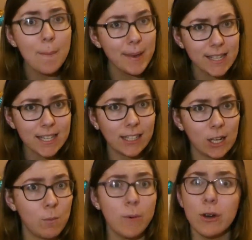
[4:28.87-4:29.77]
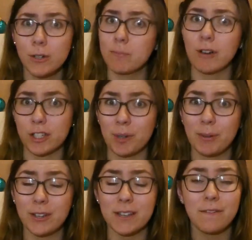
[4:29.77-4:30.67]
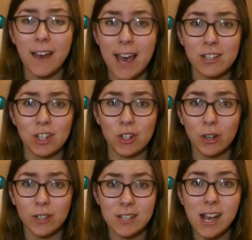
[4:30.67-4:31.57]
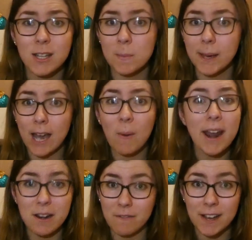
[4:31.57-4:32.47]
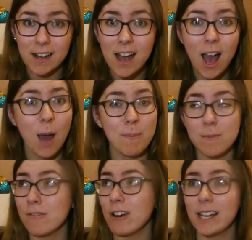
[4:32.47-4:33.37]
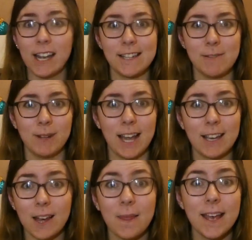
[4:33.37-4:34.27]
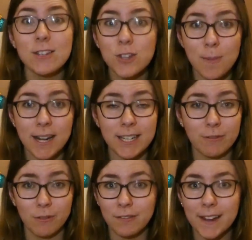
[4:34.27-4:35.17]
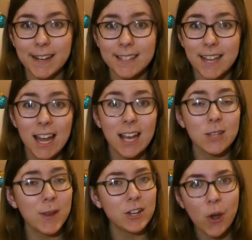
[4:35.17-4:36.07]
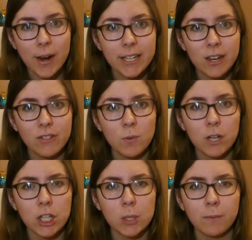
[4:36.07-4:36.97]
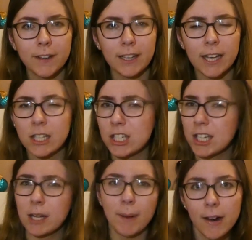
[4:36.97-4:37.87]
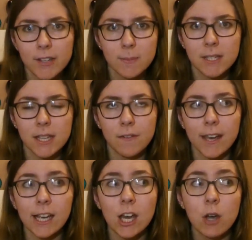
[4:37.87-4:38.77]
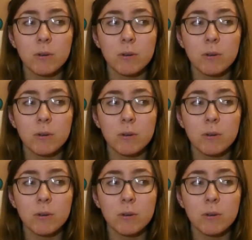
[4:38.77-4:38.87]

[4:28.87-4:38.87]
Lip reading: And basically we were under pressure because at first she told us to pick out anything, and me and my friend Katie were like, there's so many different things, because we had no idea if she wanted something like Disneyland Paris specific.